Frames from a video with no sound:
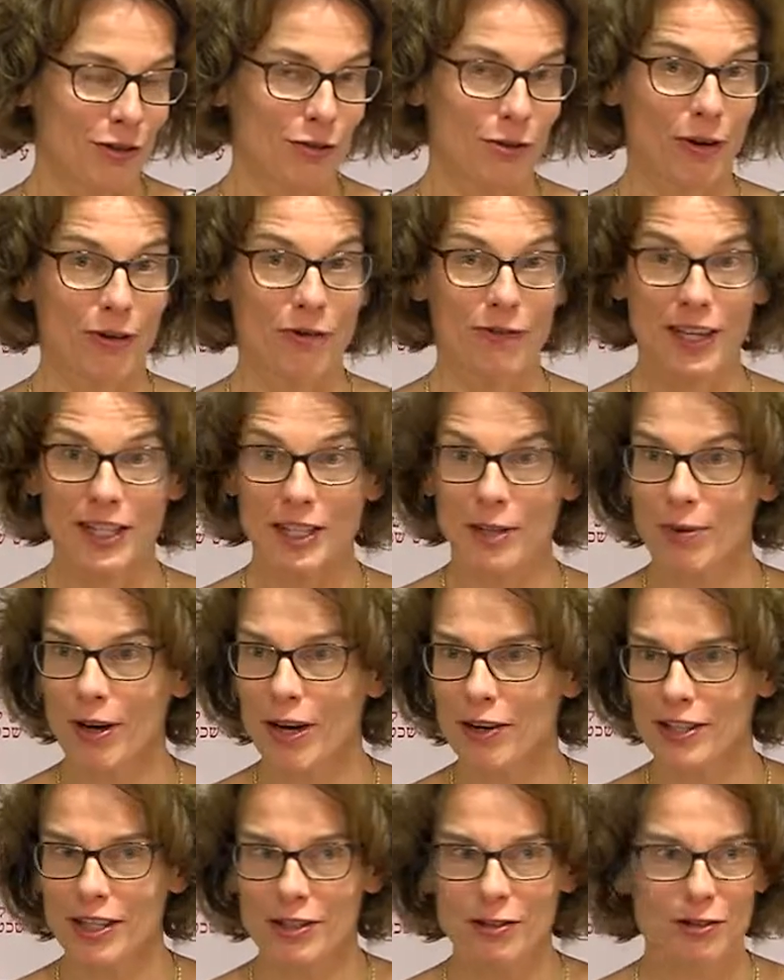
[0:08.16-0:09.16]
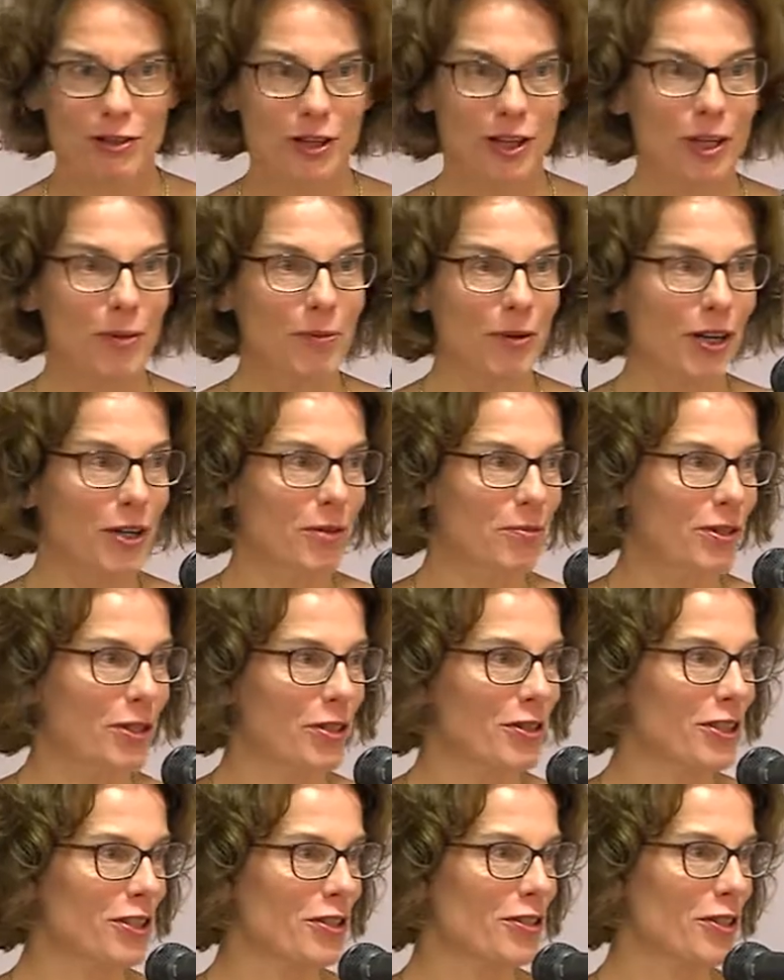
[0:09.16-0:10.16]
reflect about and to talk about,
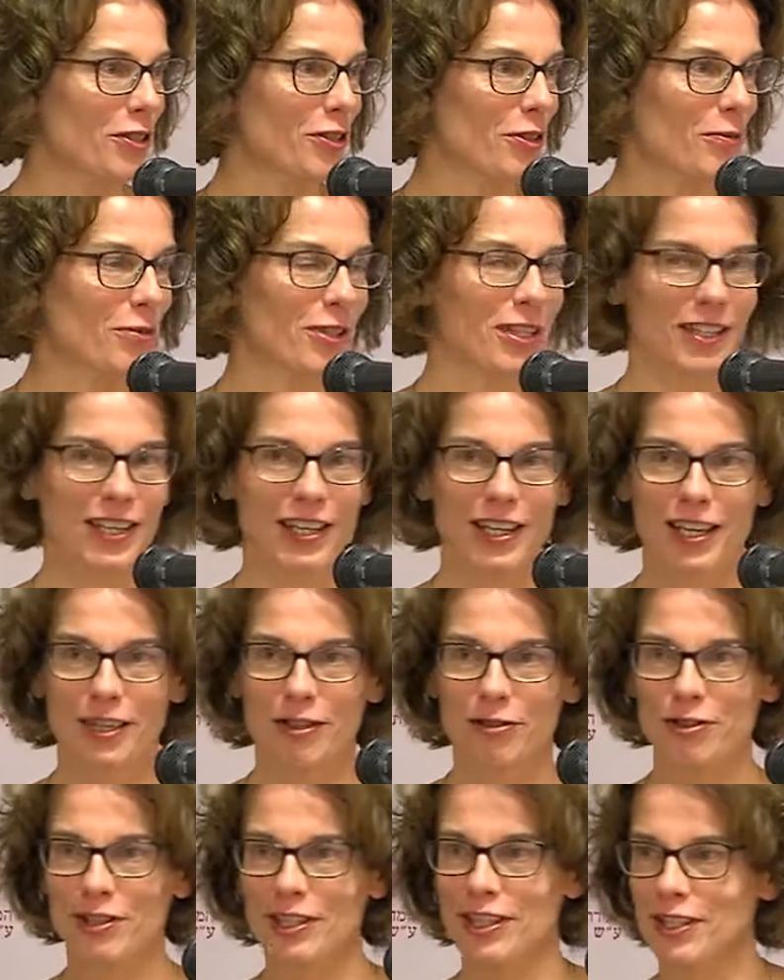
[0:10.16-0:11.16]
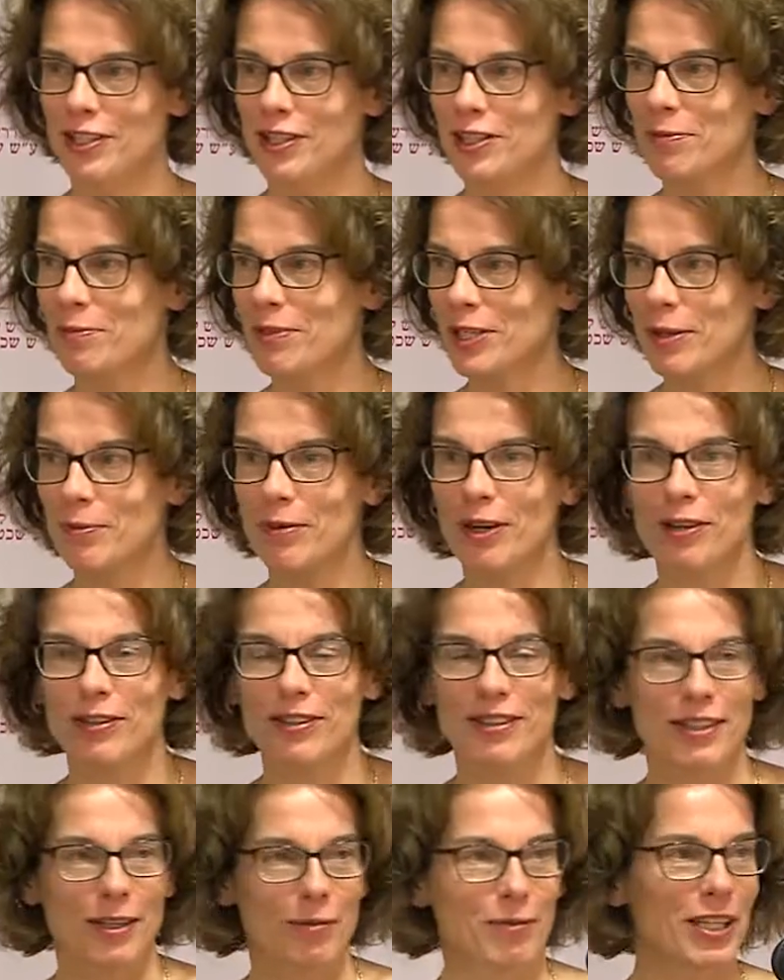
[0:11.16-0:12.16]
because it's not something that I usually speak about.
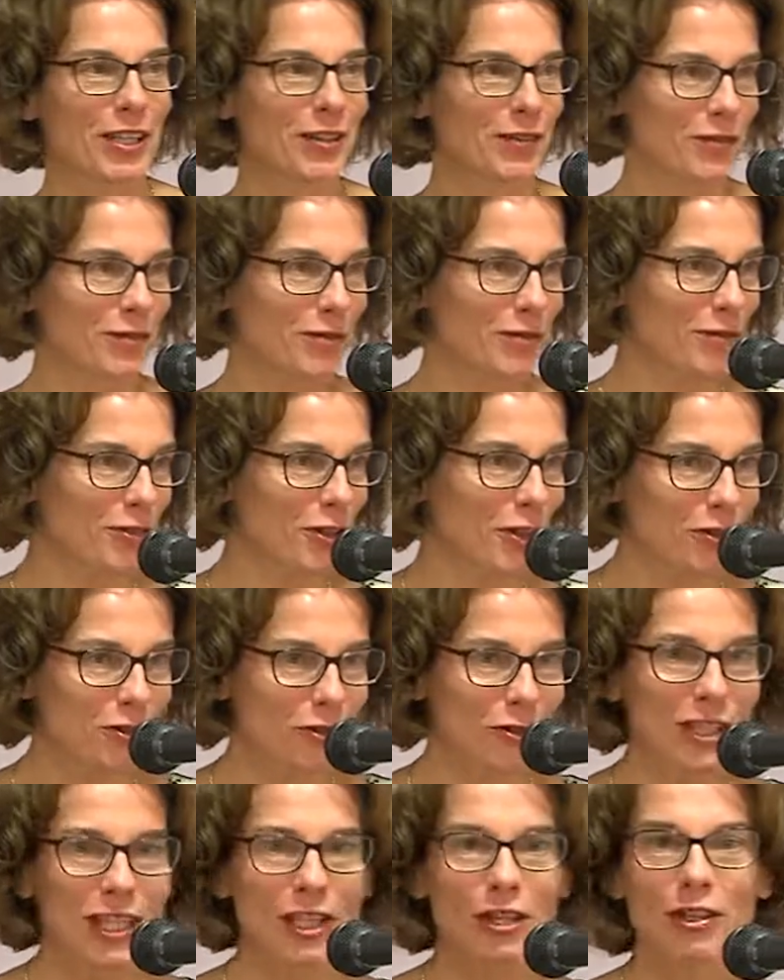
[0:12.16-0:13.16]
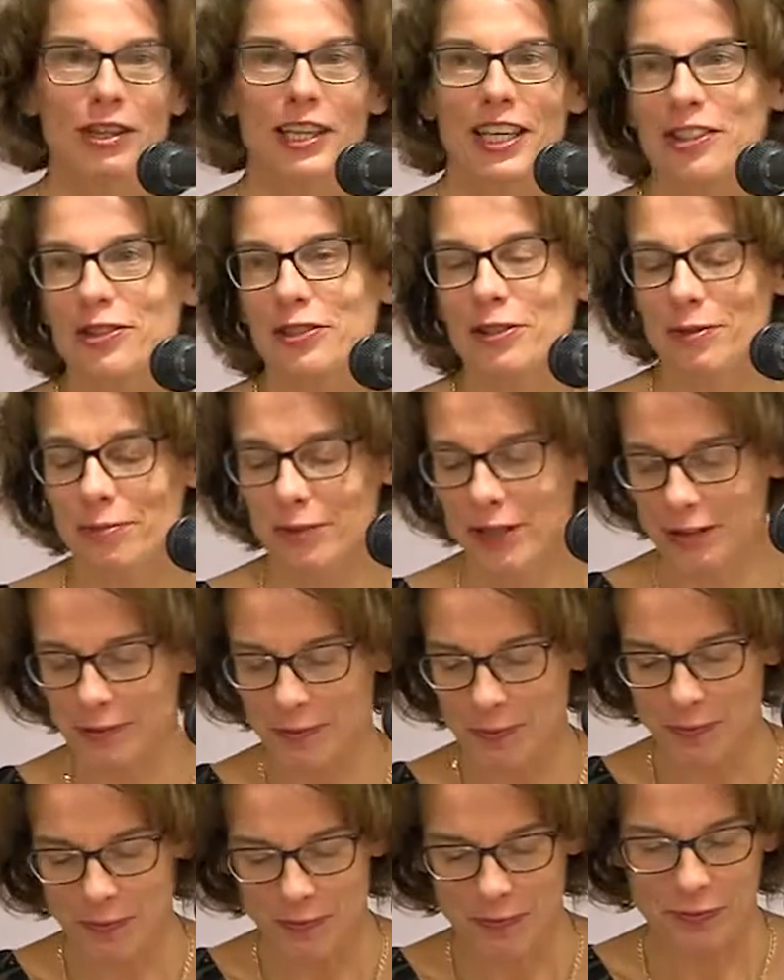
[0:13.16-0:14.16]
I mean, certainly not lecture about.
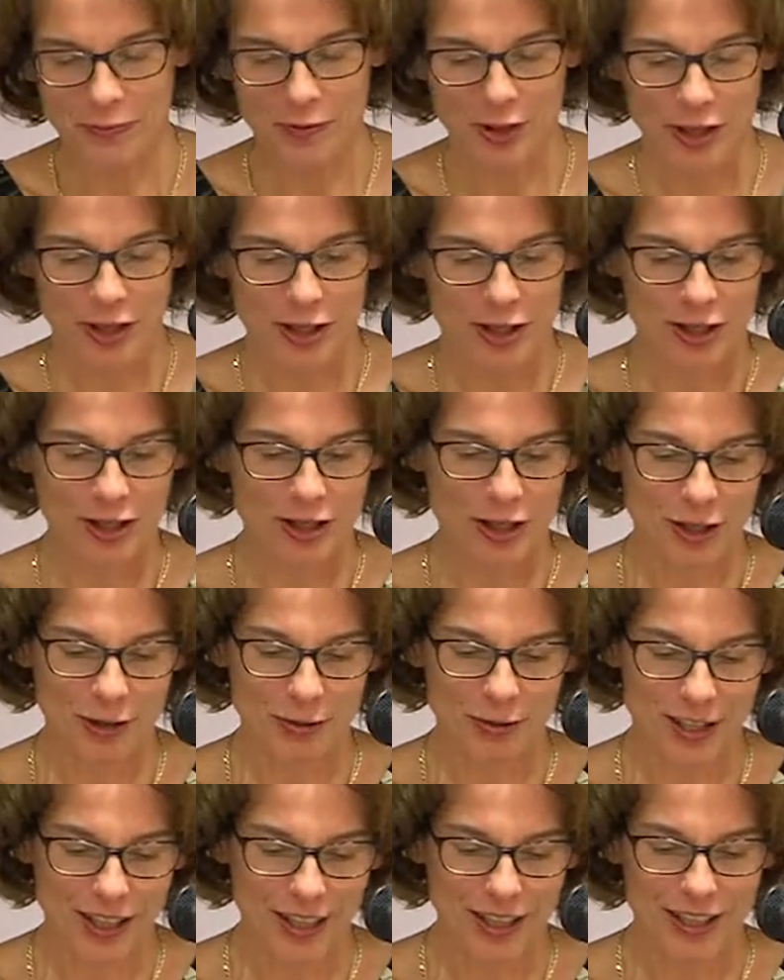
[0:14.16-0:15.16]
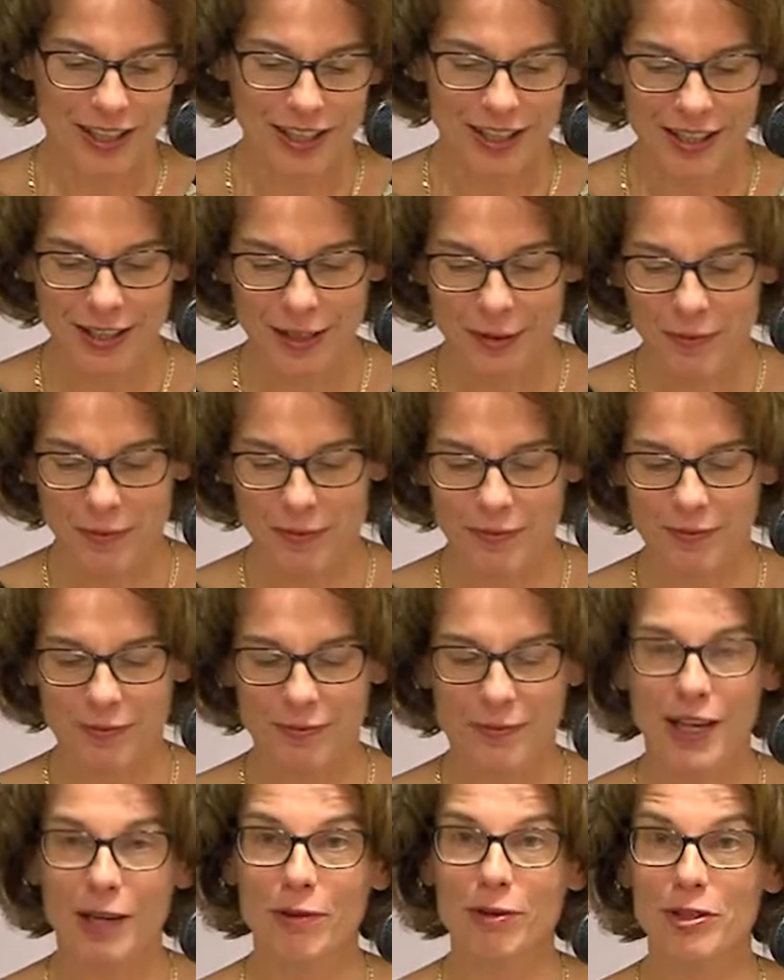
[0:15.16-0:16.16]
So I
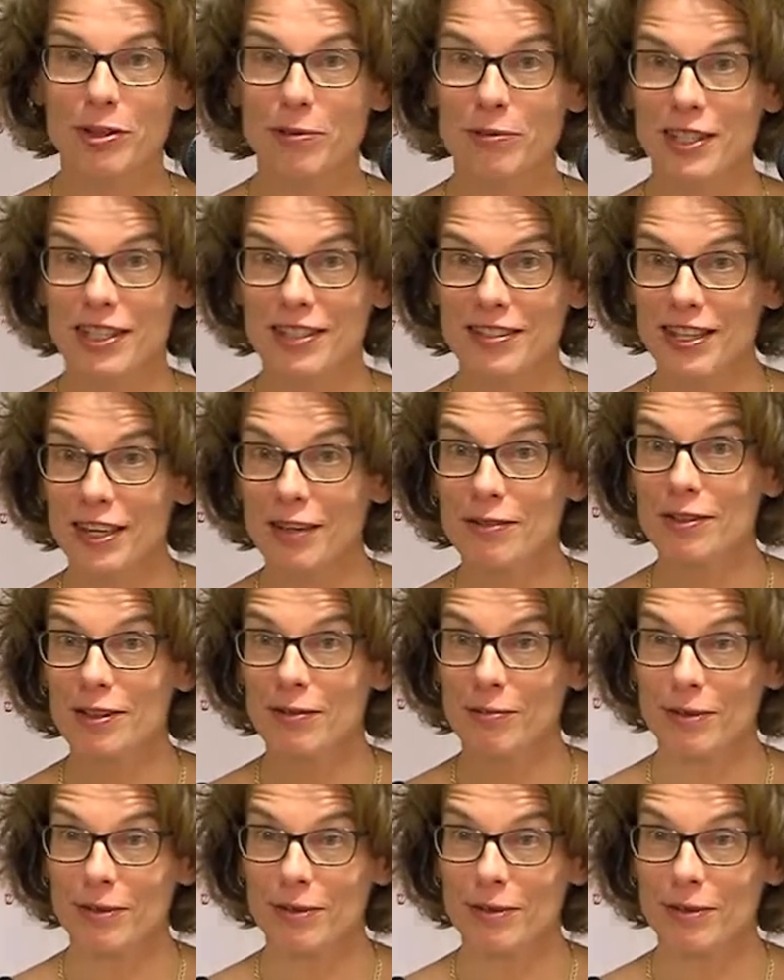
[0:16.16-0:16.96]
wrote some things down